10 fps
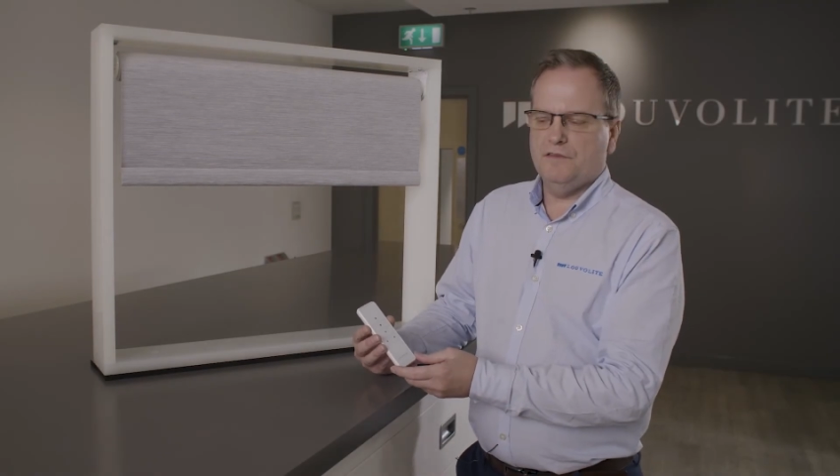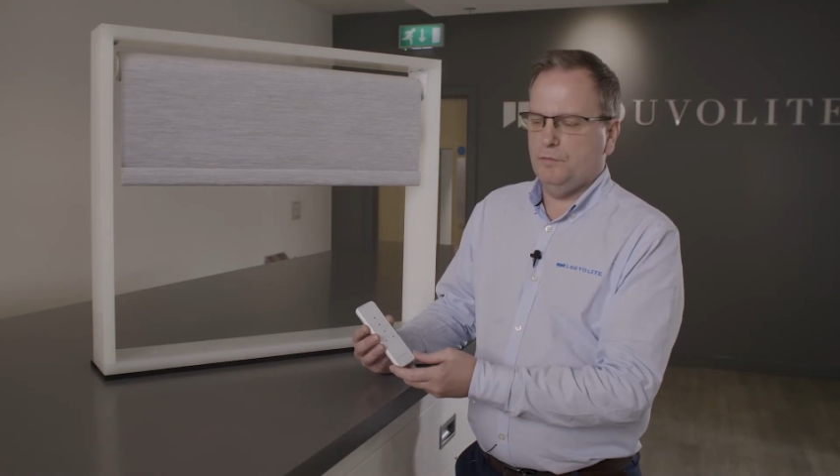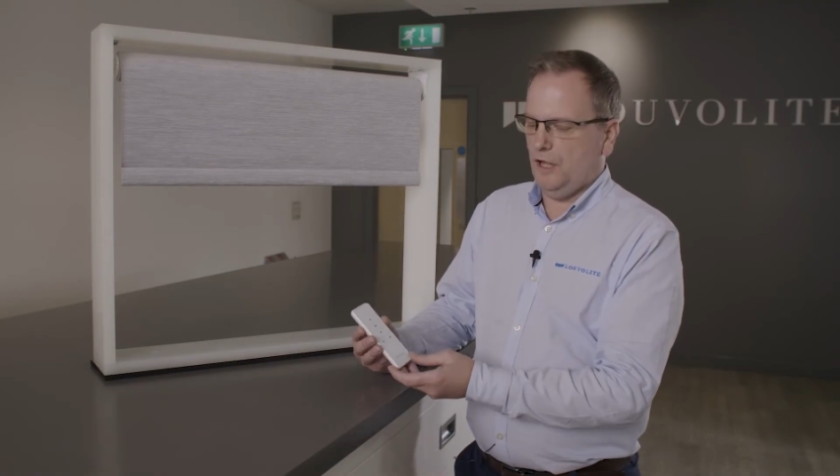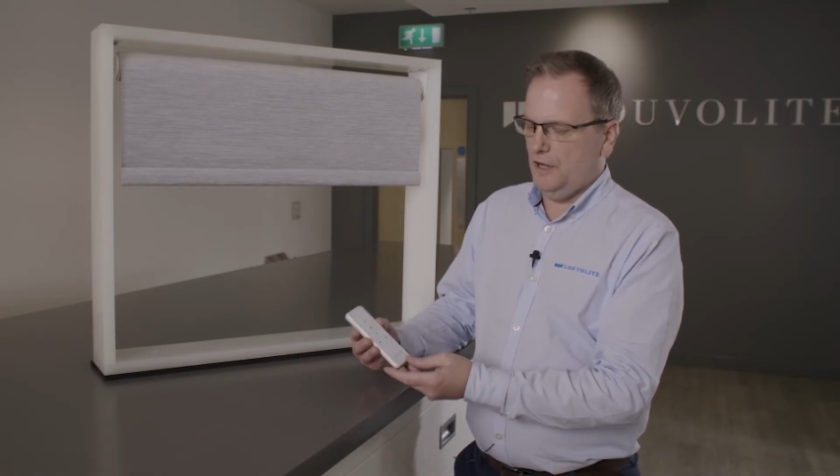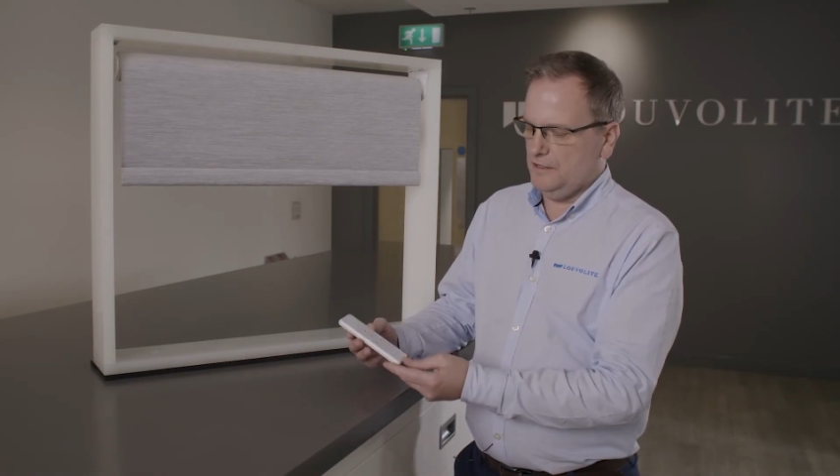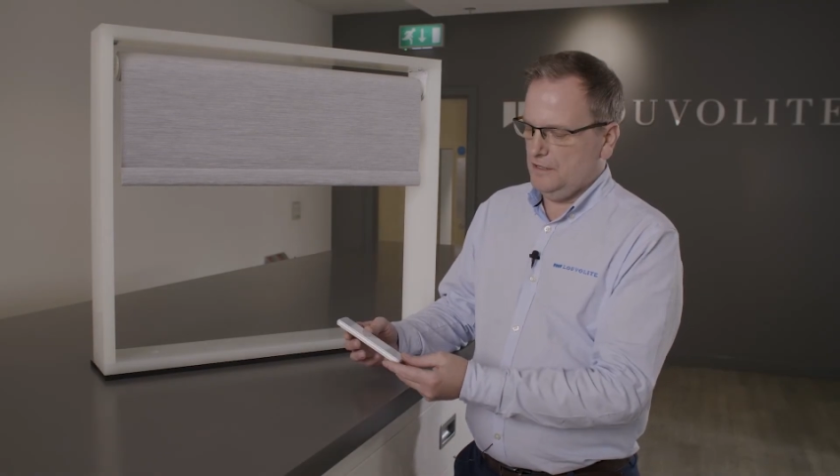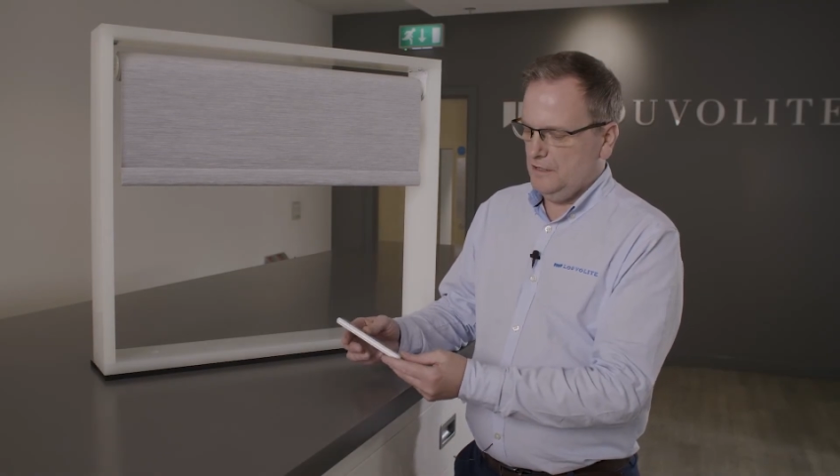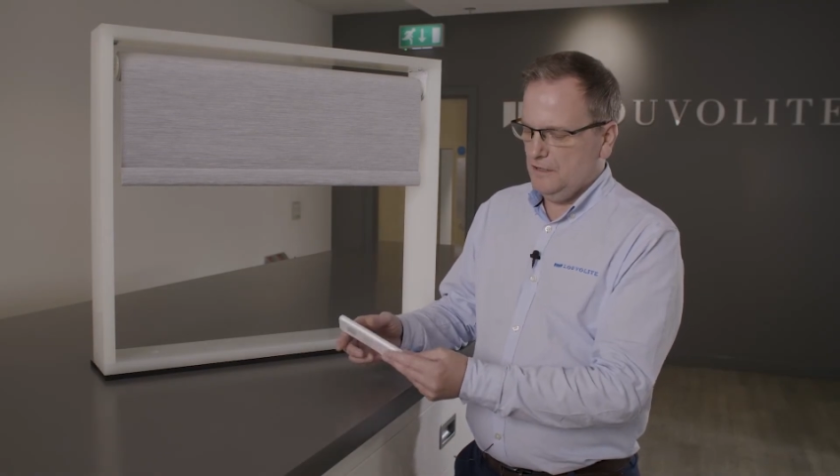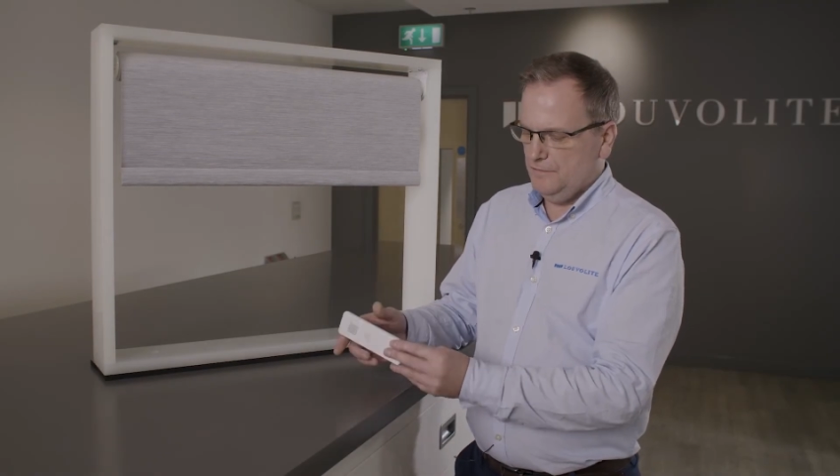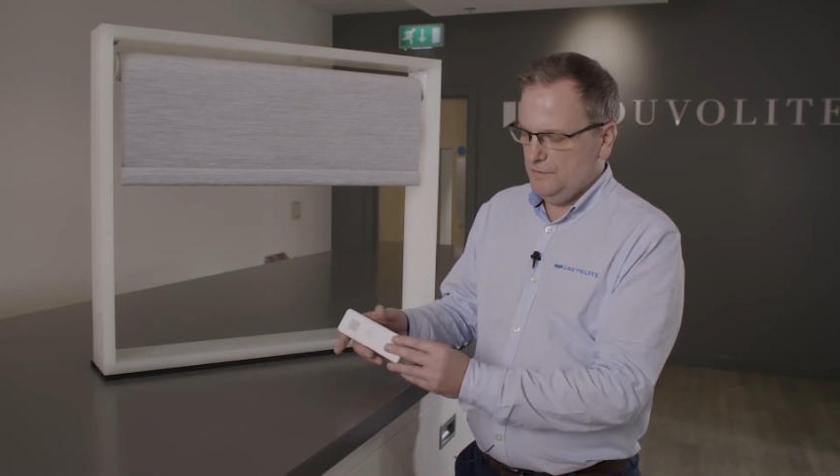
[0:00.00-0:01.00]
the blind,
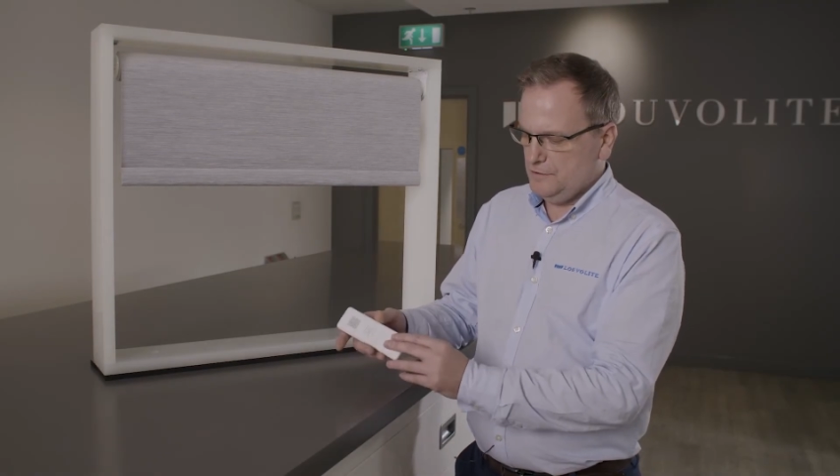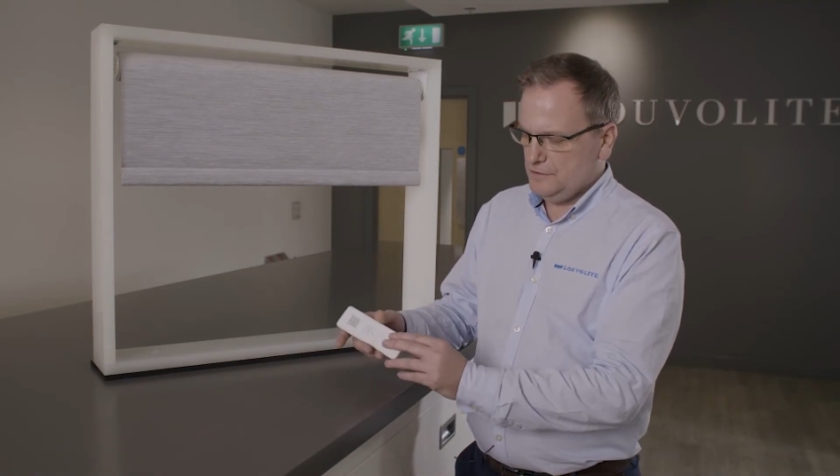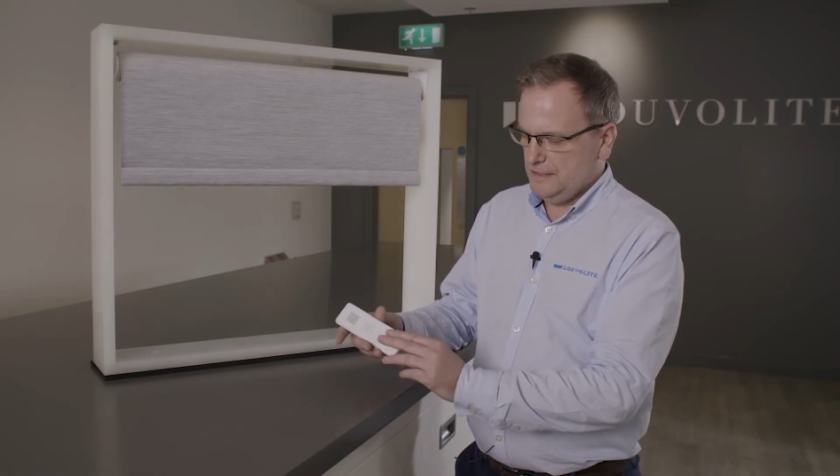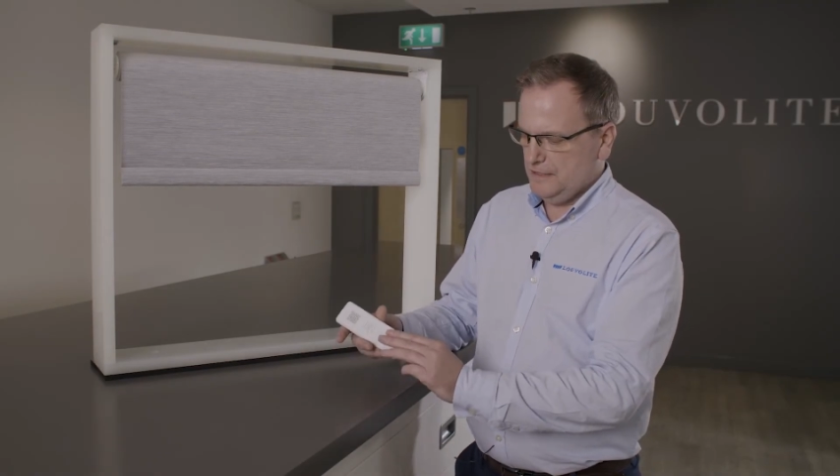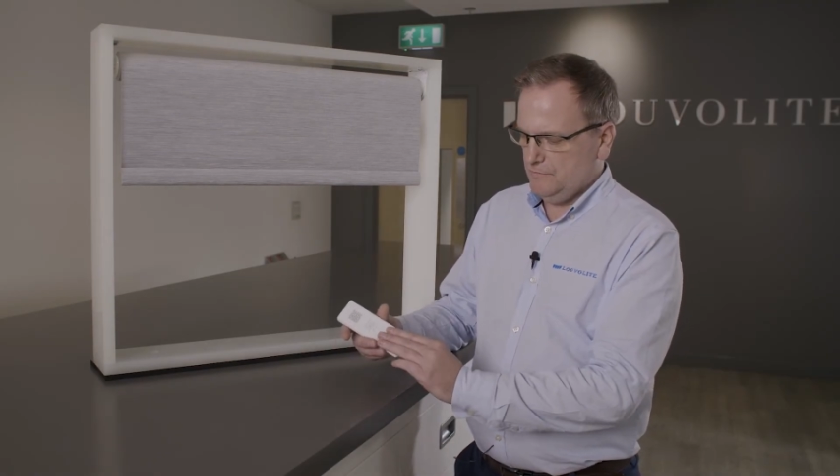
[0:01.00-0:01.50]
firstly